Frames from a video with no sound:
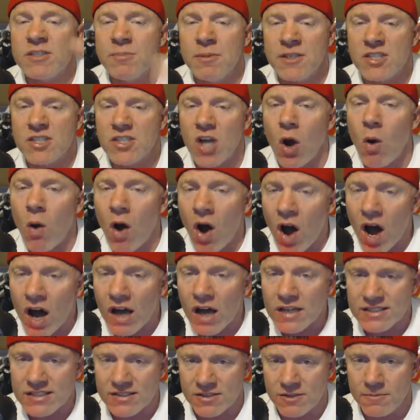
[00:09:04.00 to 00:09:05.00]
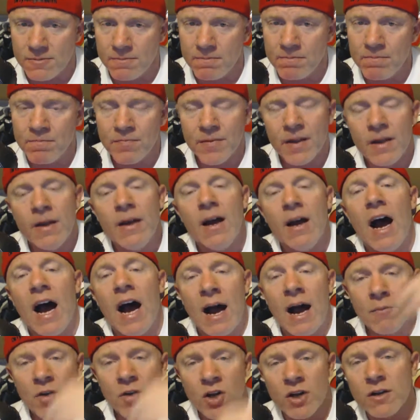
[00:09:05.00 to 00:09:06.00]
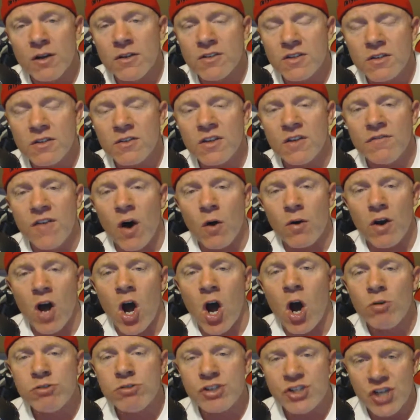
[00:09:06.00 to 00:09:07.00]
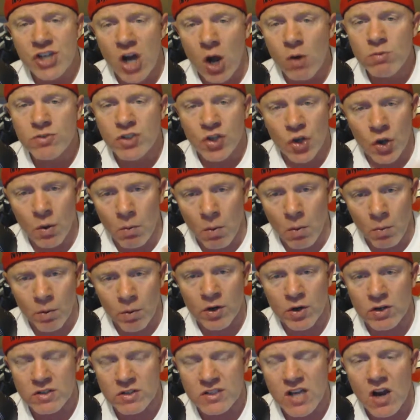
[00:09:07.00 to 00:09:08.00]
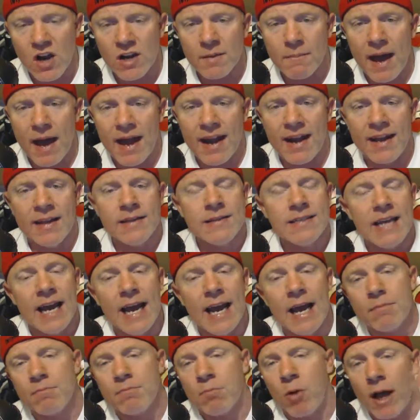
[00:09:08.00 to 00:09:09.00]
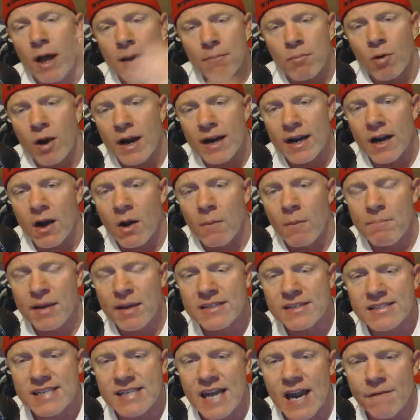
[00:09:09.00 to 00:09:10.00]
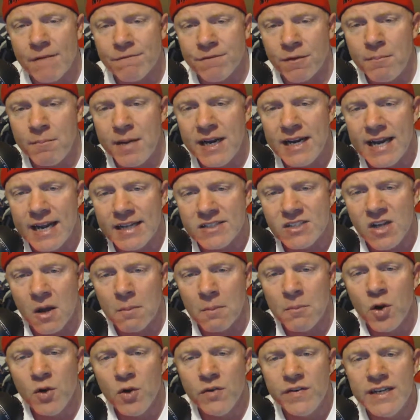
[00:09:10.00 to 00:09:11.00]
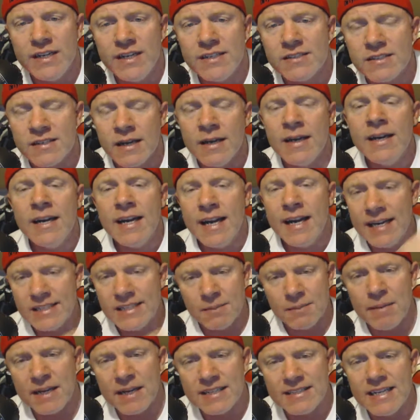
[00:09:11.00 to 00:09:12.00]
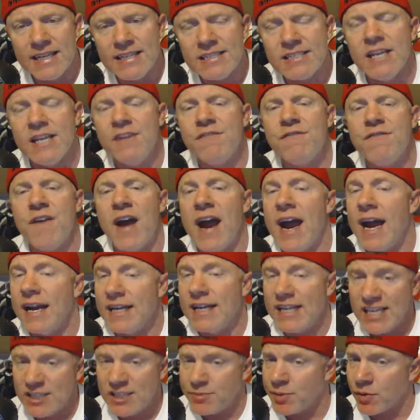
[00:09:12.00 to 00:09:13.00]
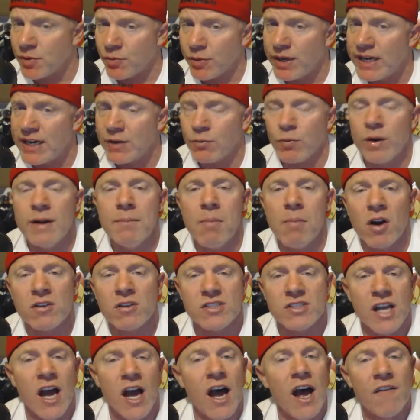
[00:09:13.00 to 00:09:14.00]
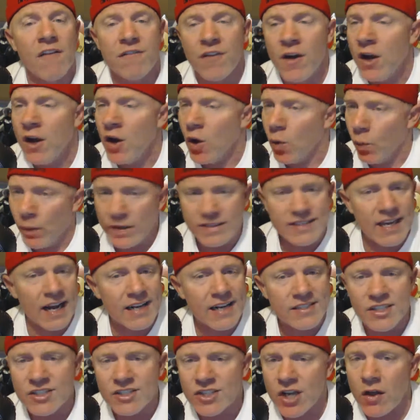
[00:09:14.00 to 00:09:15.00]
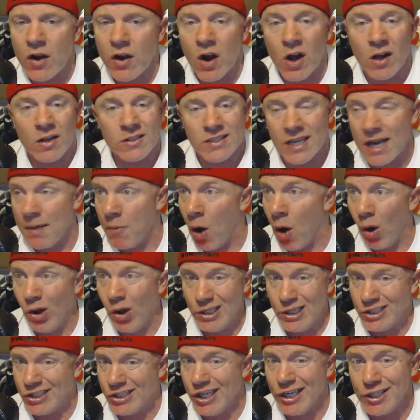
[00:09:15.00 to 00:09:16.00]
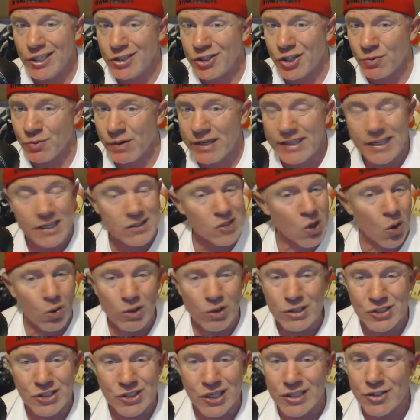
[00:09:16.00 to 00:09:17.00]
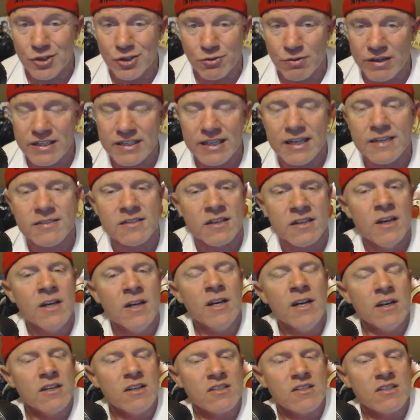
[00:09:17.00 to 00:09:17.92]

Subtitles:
stuff has been so awesome. I'm going to devote a whole show to it where we're going to talk about it in depth. Probably bring on Big Sam from Meatheads on Movies. He's a big DC fan. He's been reading Rebirth stuff. We text each other all the time. Holy shit, did you read this? Holy shit, did you read this?